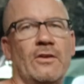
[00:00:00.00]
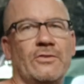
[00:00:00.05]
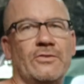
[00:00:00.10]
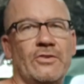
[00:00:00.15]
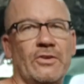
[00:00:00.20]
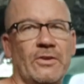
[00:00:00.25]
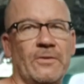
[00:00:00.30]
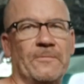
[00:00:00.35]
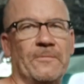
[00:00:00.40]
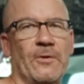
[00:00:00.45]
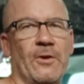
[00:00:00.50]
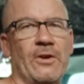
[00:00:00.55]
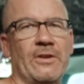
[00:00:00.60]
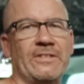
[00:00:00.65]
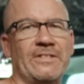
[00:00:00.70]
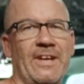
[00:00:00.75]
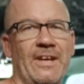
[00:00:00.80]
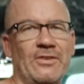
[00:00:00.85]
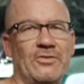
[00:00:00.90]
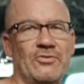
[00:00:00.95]
Took it for a
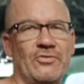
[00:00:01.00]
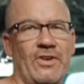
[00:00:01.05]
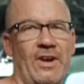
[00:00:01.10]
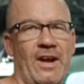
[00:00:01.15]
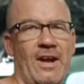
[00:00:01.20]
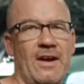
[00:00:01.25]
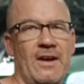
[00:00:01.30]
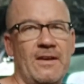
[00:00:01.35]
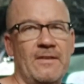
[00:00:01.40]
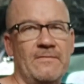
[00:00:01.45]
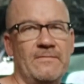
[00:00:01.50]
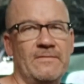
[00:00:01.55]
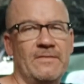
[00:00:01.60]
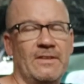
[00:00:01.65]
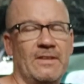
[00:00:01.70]
test drive,